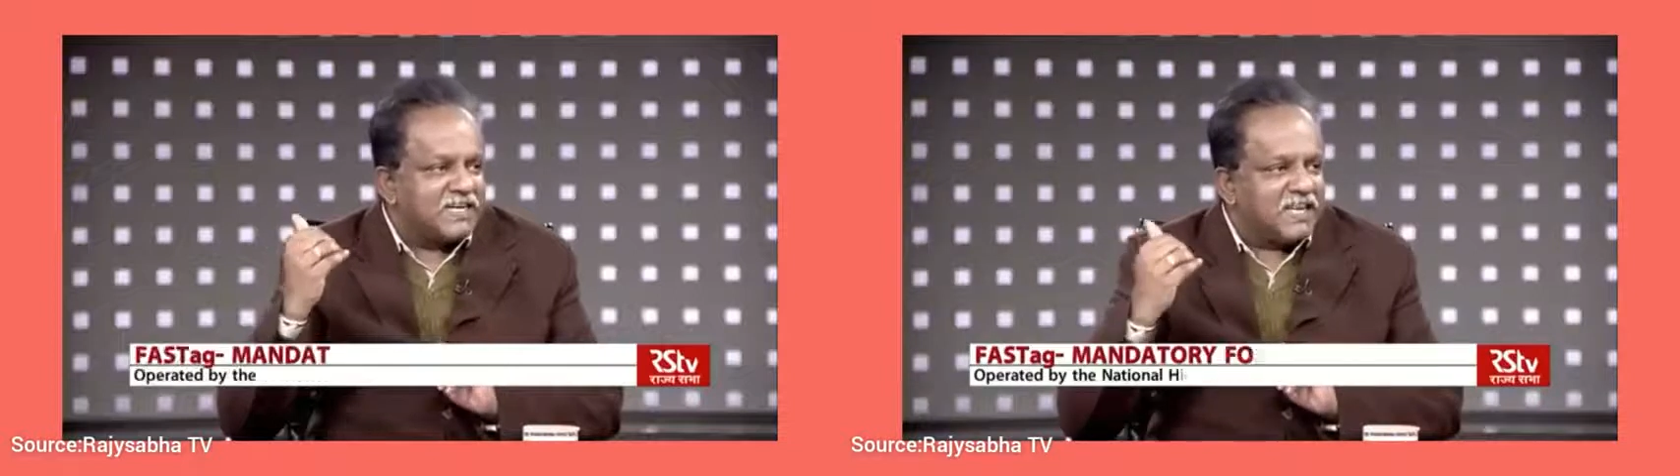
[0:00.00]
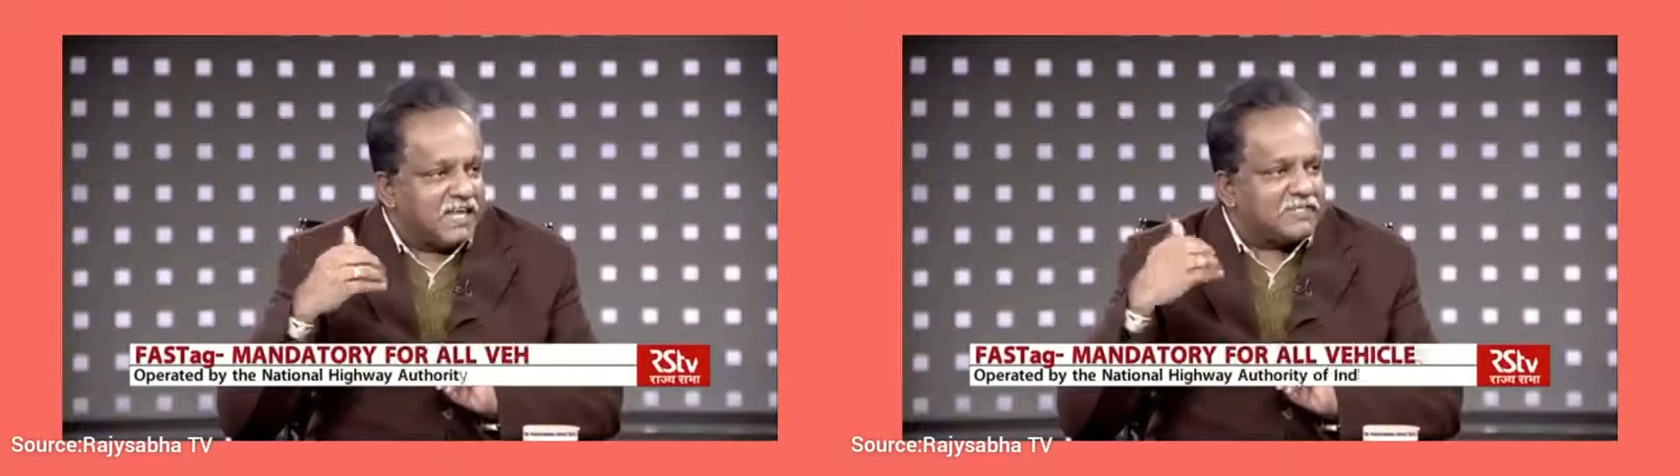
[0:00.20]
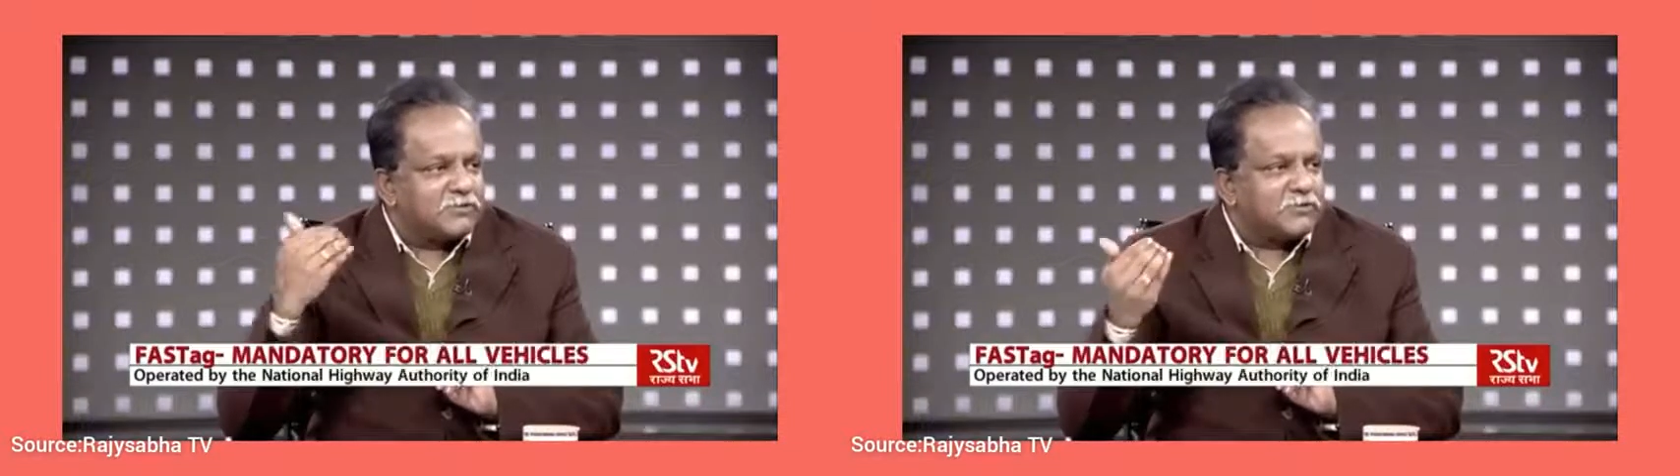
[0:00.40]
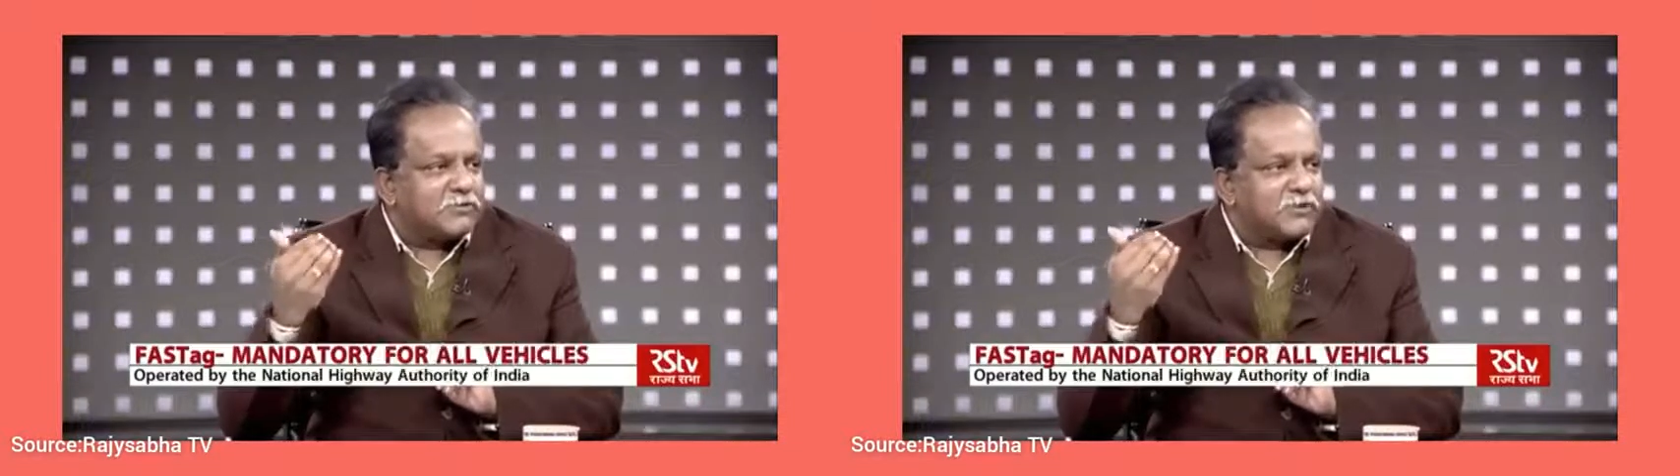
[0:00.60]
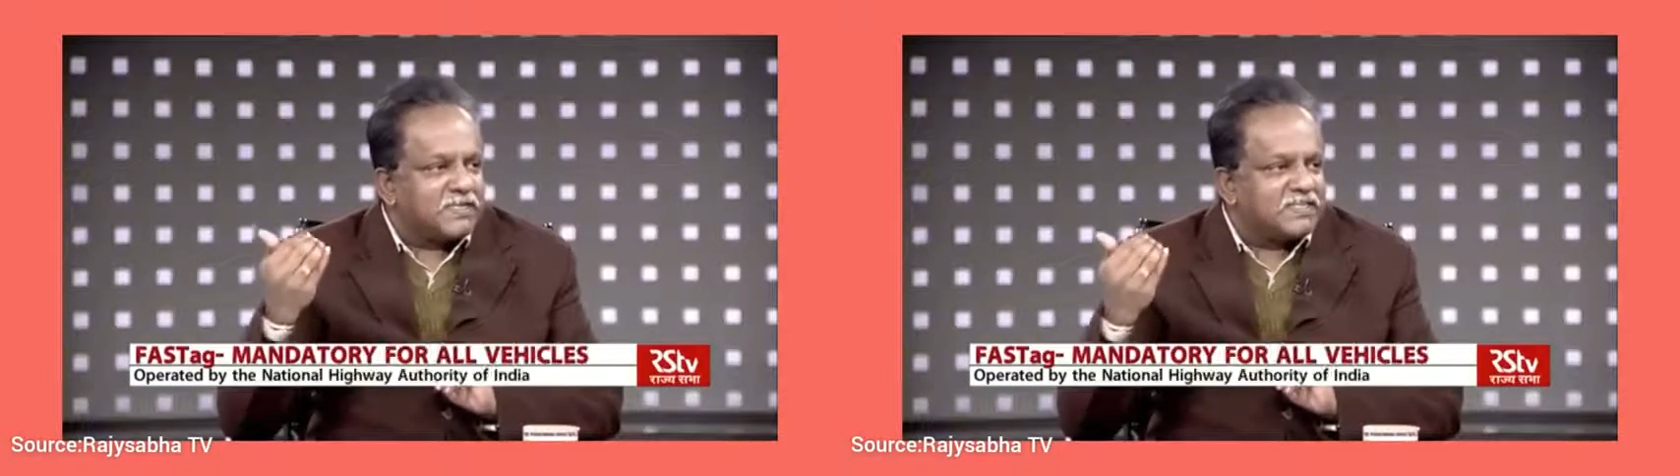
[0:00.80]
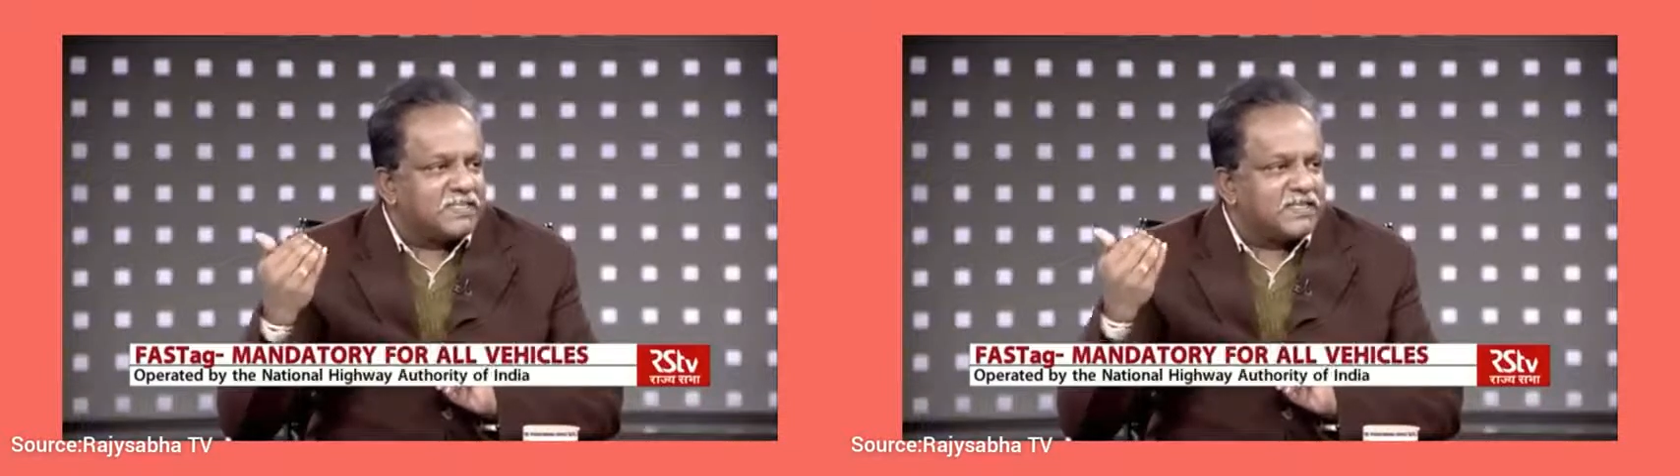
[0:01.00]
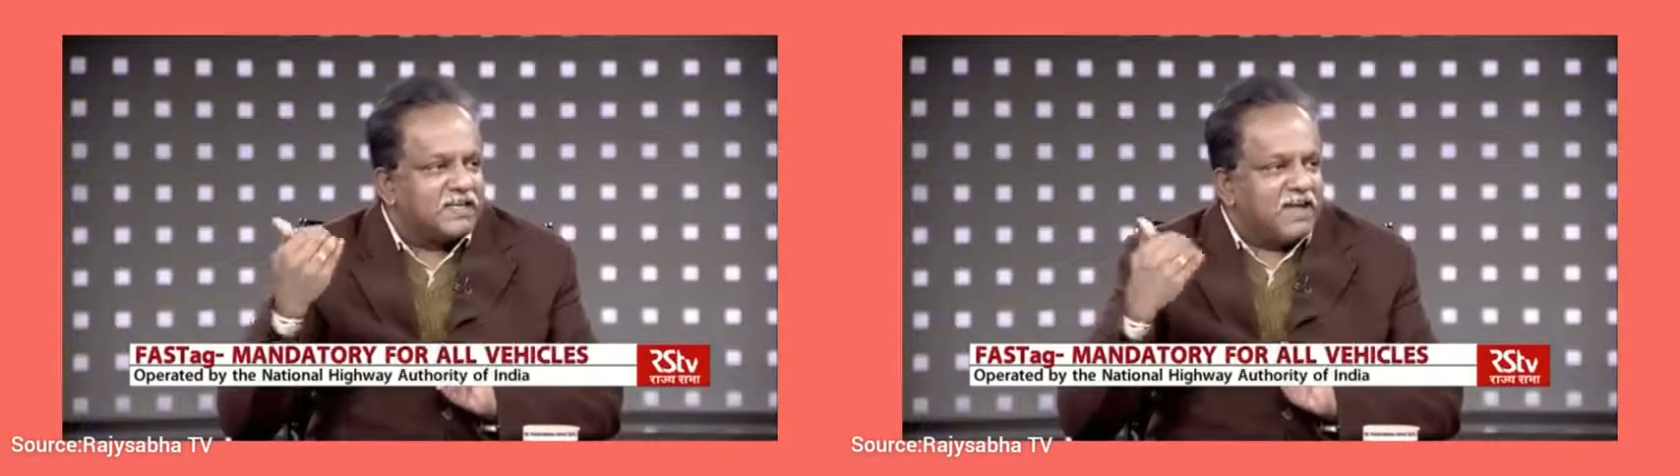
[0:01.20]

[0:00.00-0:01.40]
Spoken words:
that has to do it.